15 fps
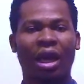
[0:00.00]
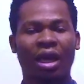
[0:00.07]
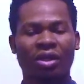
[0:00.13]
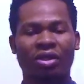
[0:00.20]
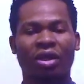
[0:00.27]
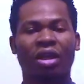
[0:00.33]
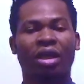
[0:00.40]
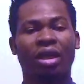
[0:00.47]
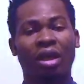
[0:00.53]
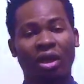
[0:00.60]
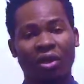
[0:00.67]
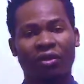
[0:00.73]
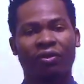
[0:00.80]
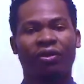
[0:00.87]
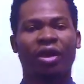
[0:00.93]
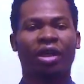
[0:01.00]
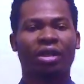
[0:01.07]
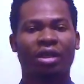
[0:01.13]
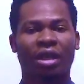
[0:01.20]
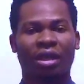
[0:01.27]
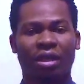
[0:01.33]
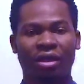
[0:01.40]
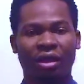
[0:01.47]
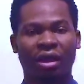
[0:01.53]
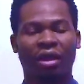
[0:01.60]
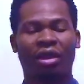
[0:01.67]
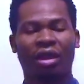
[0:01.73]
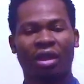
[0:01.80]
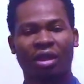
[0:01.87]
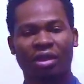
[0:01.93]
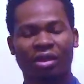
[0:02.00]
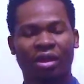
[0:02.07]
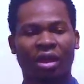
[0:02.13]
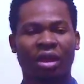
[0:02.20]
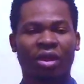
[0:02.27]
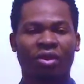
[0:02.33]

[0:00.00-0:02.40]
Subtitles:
actually innovate and create things.